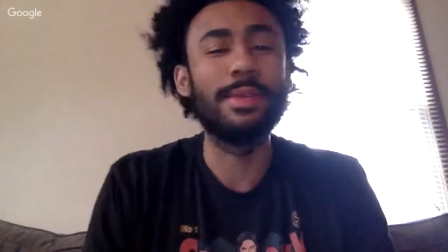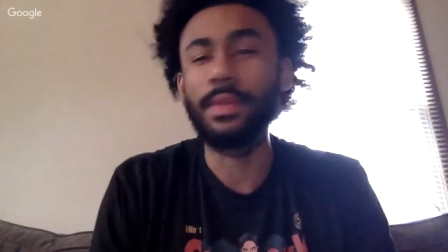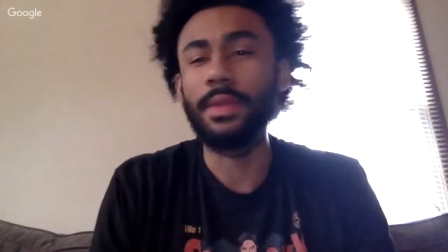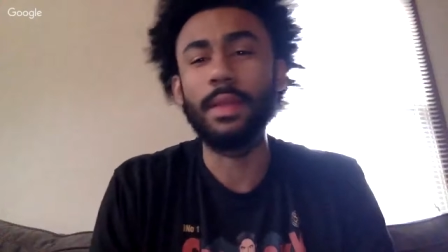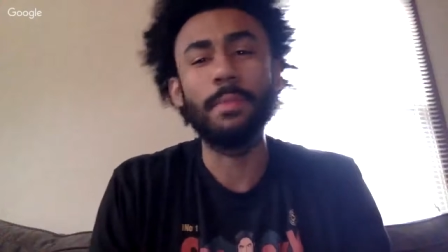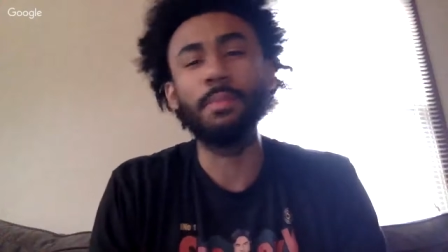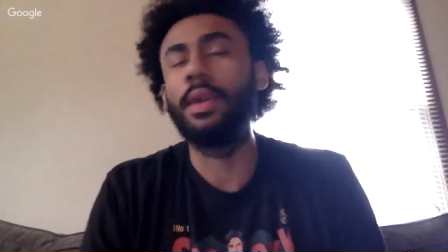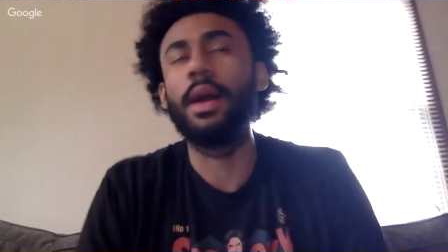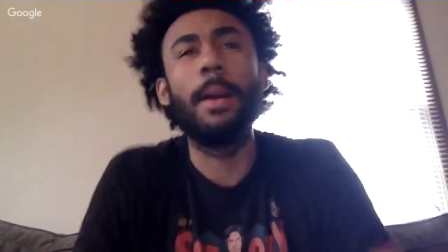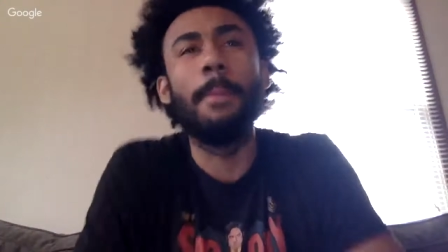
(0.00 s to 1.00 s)
But
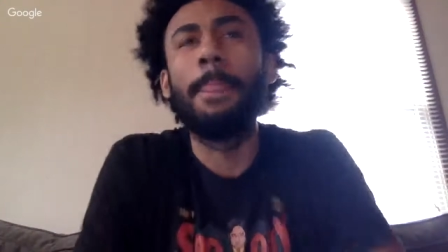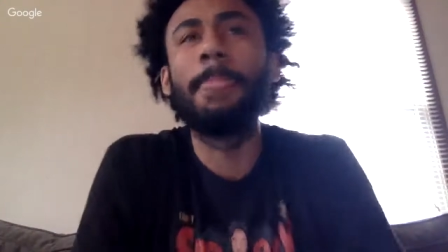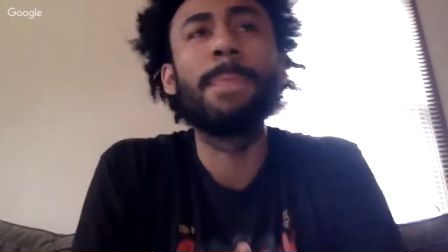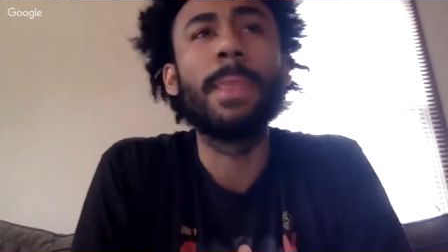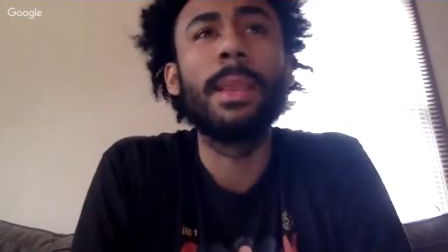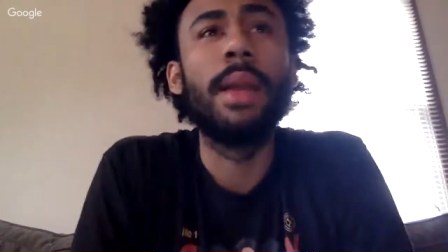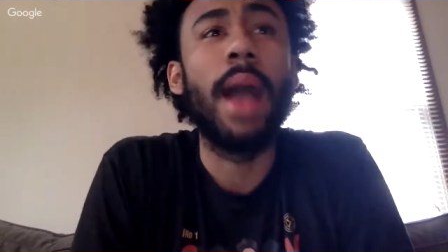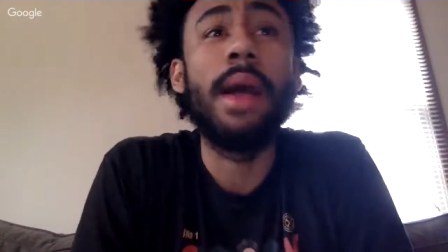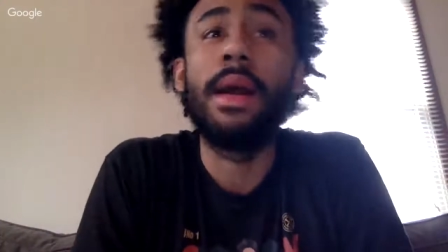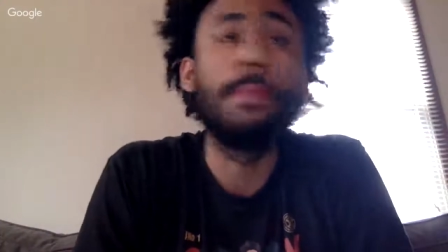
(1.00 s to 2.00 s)

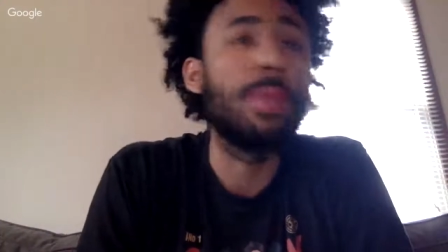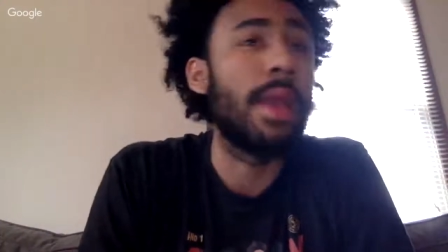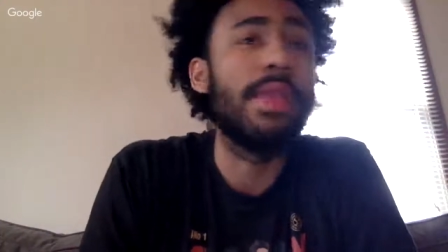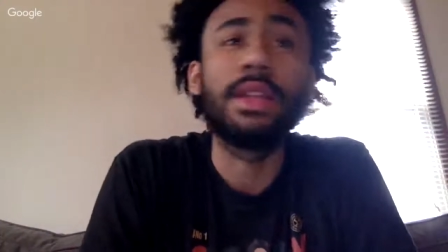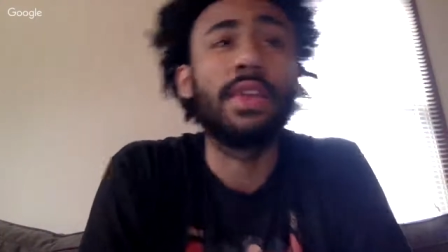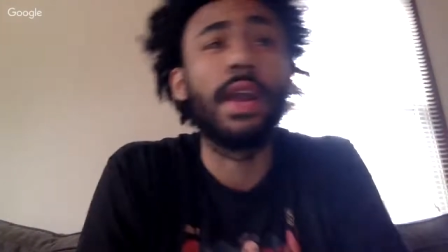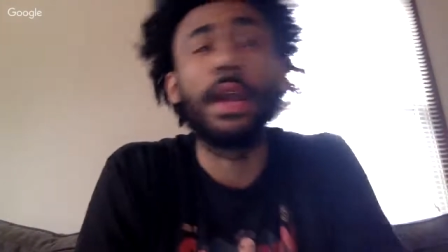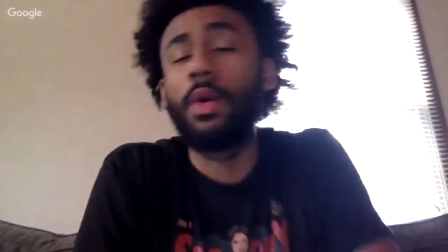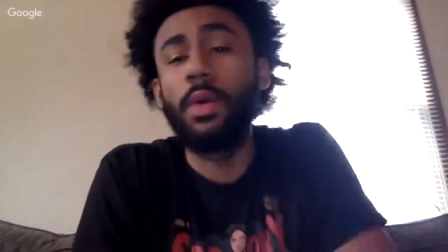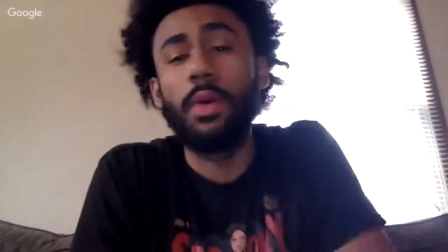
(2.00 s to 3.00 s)
I think it's very
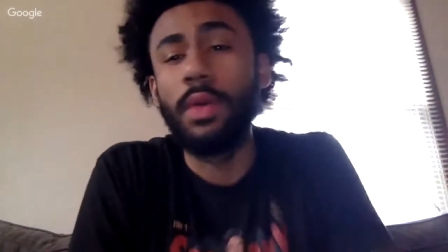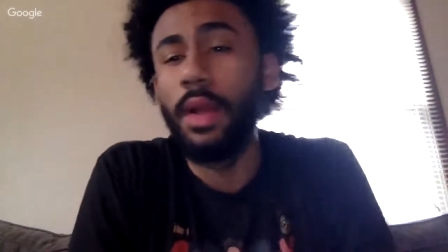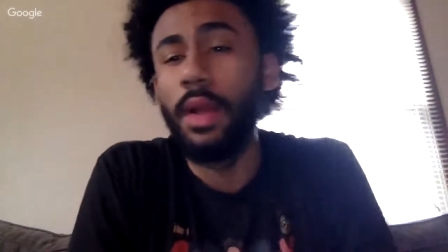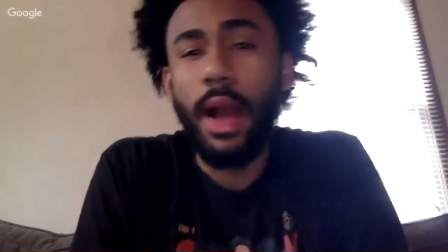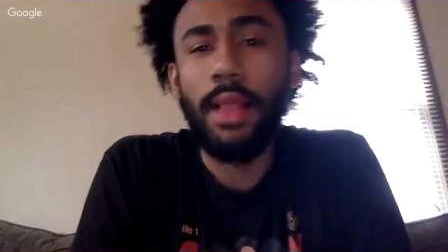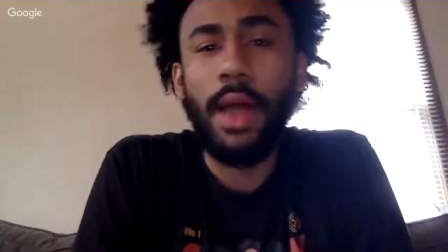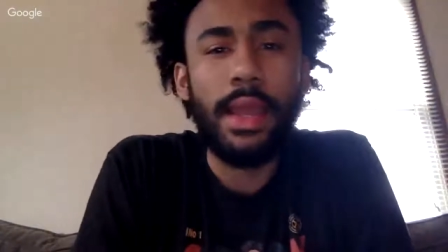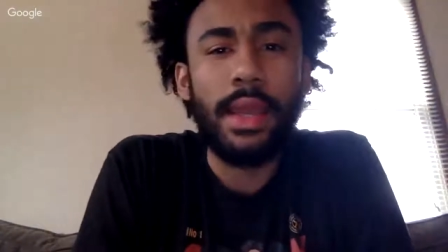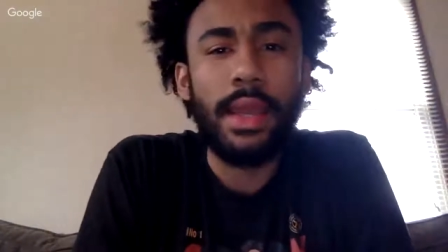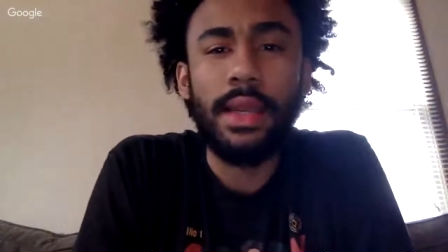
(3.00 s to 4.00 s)
cool. I like
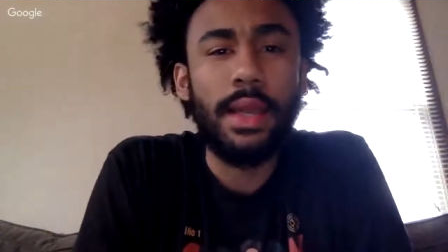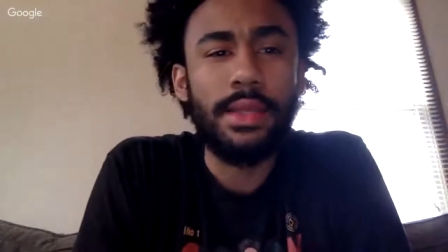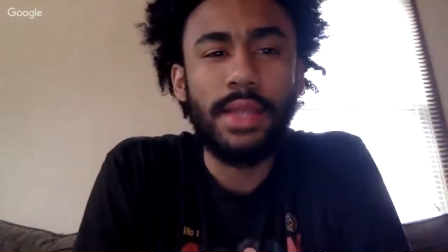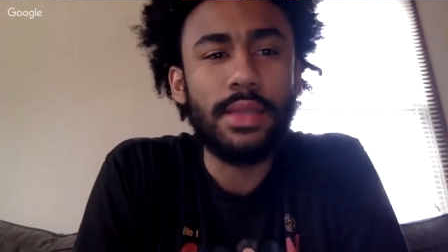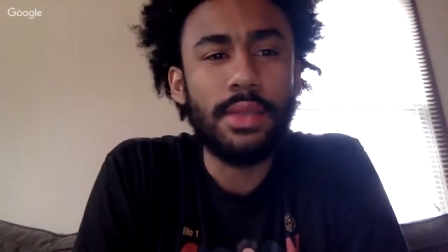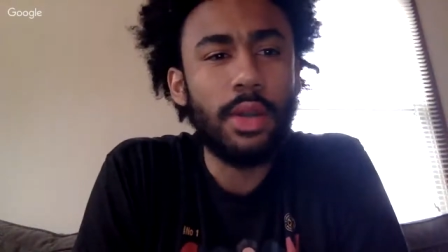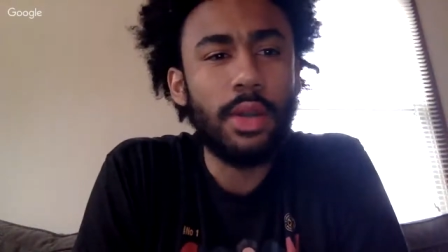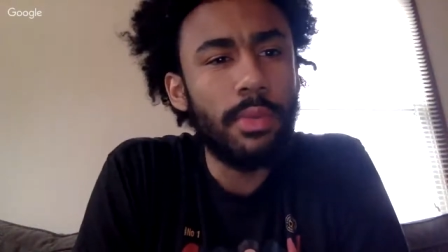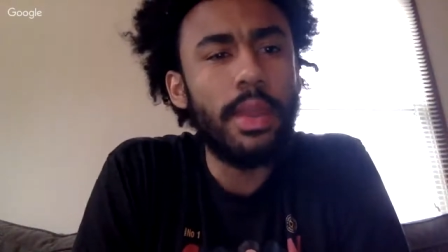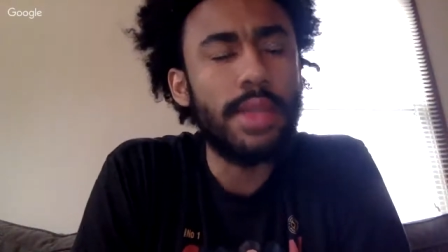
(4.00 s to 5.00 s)
it. It takes a
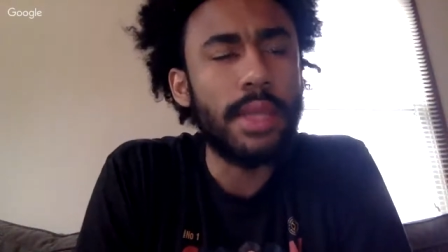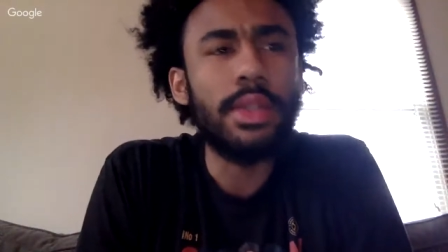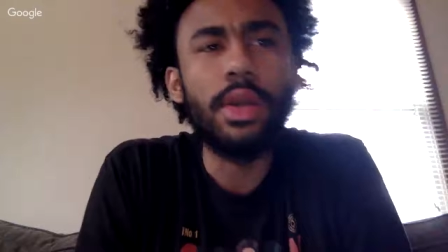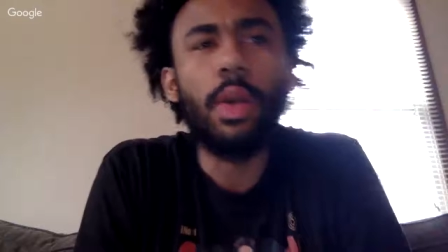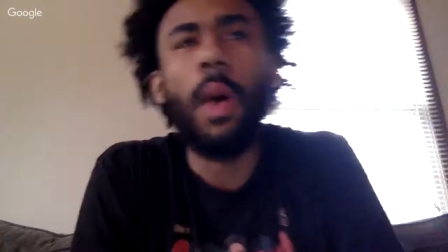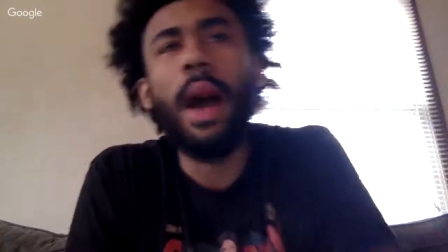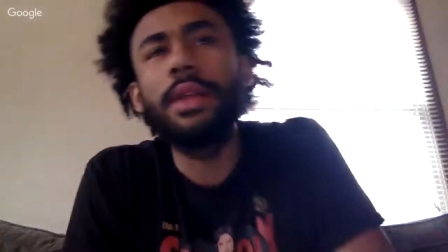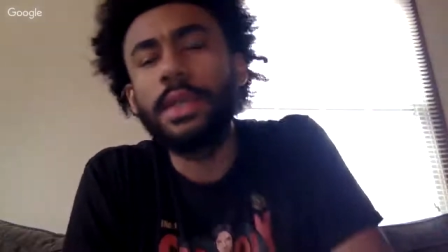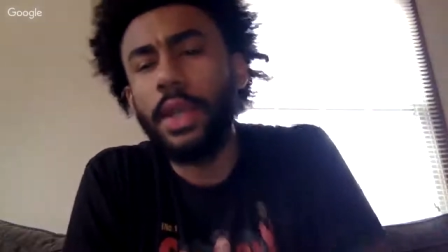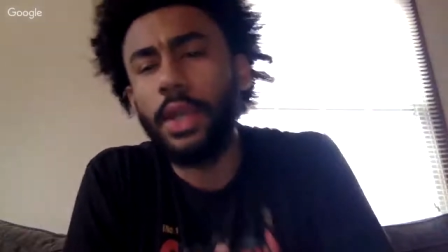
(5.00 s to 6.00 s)
little while to
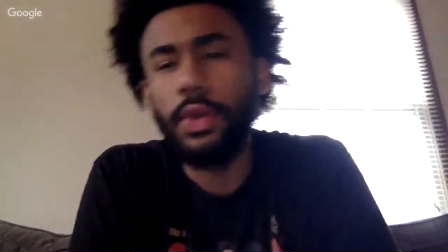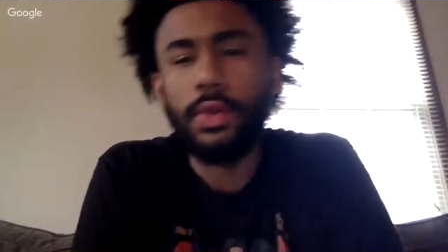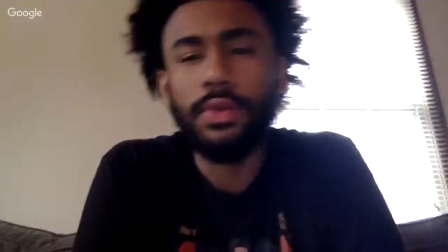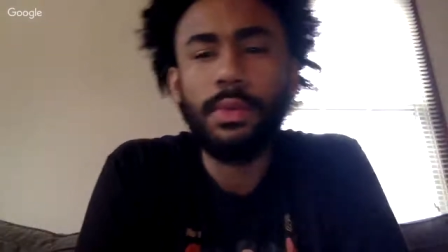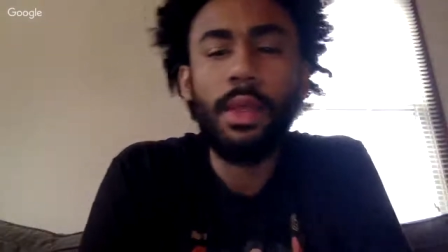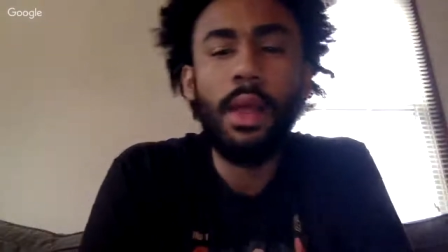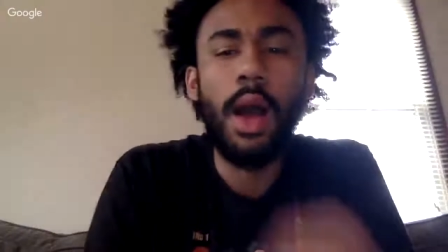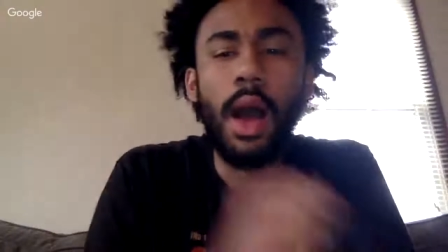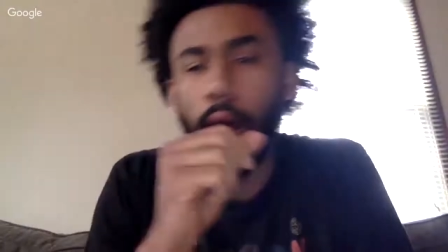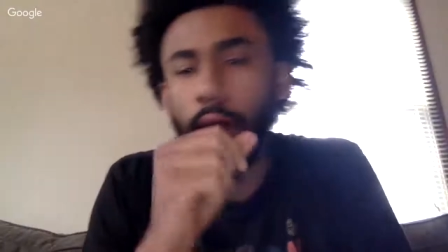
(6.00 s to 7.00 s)
get used
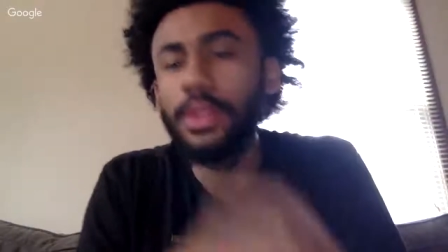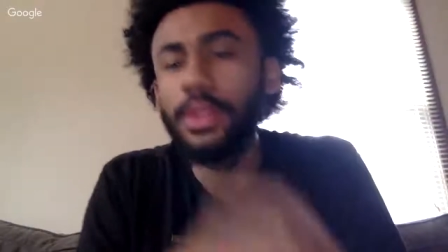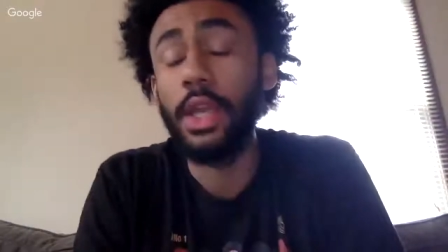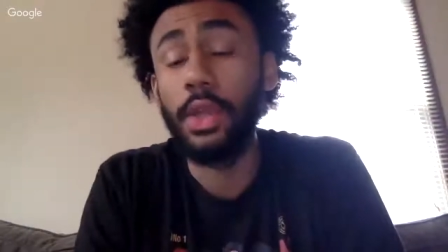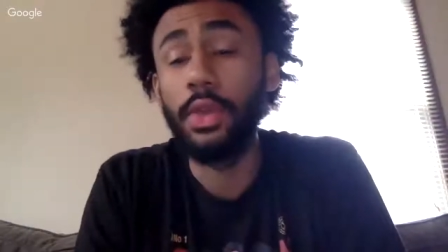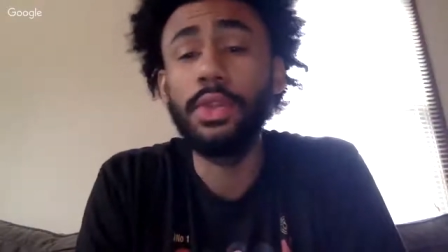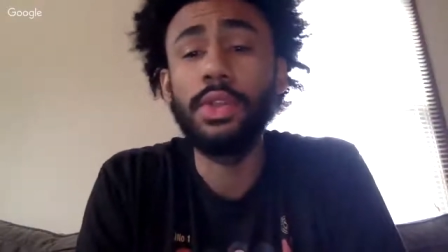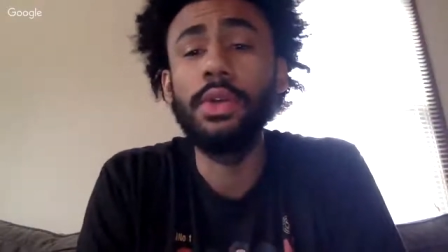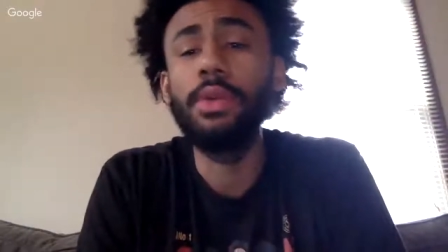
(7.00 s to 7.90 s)
to.